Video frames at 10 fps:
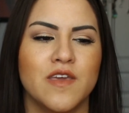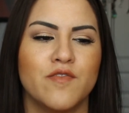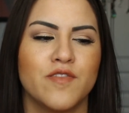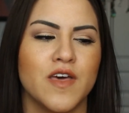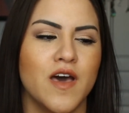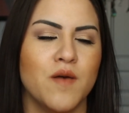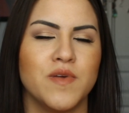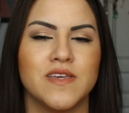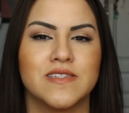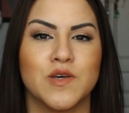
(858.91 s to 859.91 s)
if the
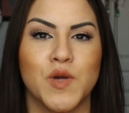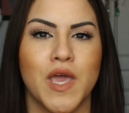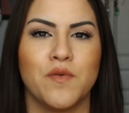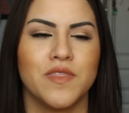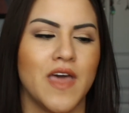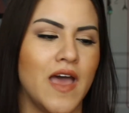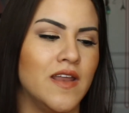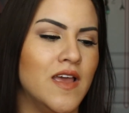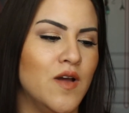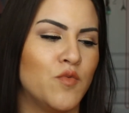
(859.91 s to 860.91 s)
hubby is okay with that.